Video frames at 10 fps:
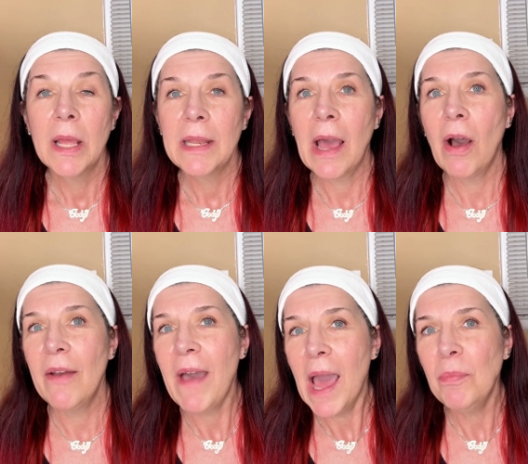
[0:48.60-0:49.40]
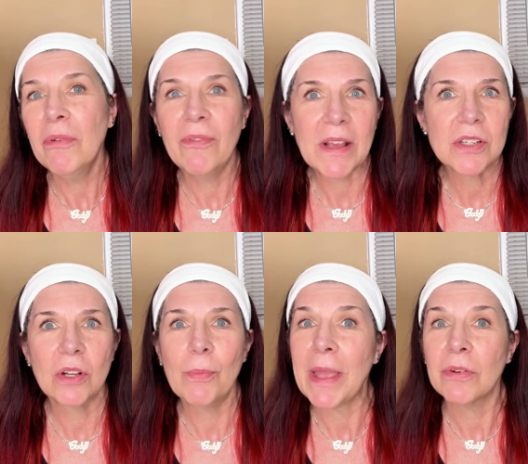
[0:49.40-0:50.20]
Now, I've had
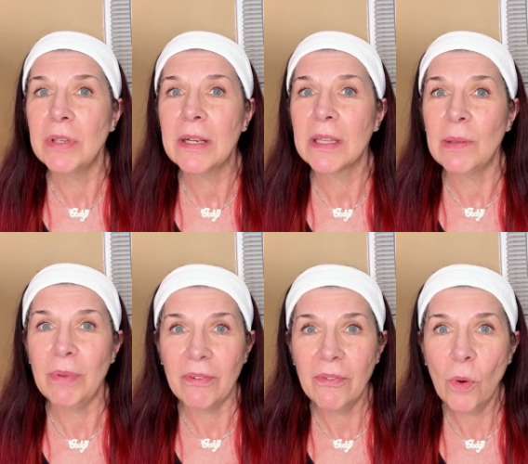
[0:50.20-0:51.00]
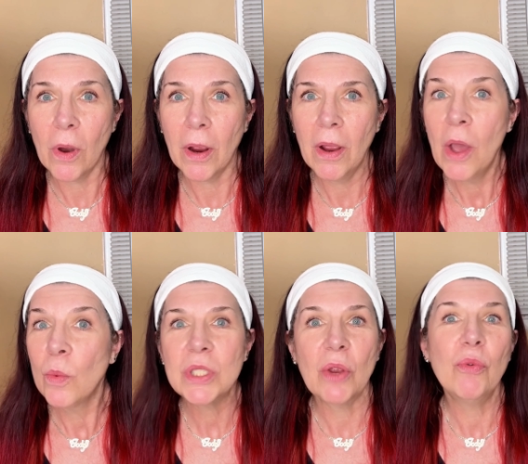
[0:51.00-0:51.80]
professional microneedling before,
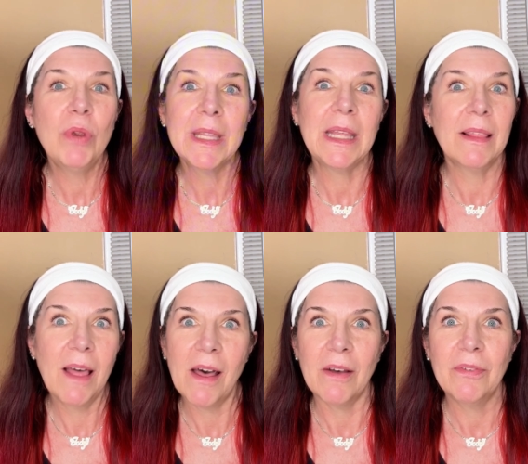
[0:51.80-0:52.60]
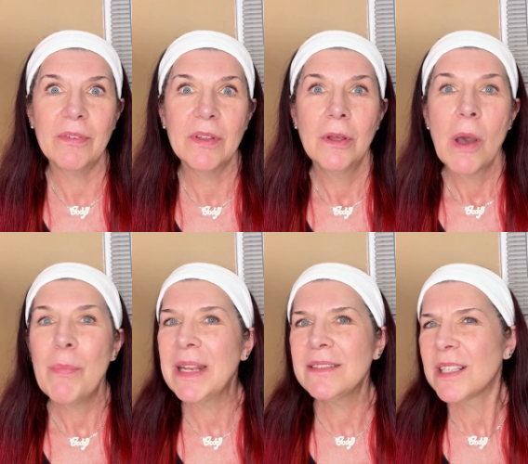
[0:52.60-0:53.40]
which I really love,
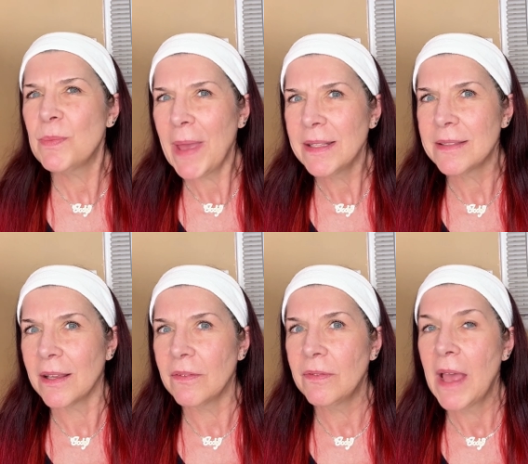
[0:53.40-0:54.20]
but it's expensive.